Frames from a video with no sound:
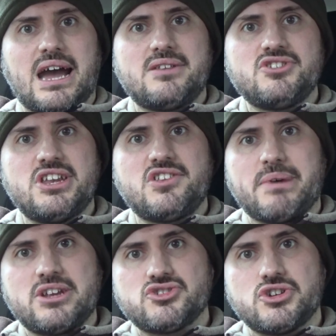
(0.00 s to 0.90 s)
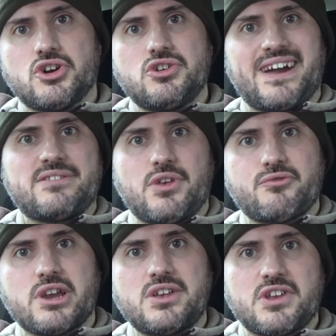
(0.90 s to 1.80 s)
and you need to make sure you've got enough
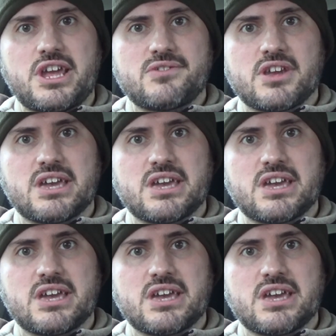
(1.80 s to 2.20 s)
antifreeze in it.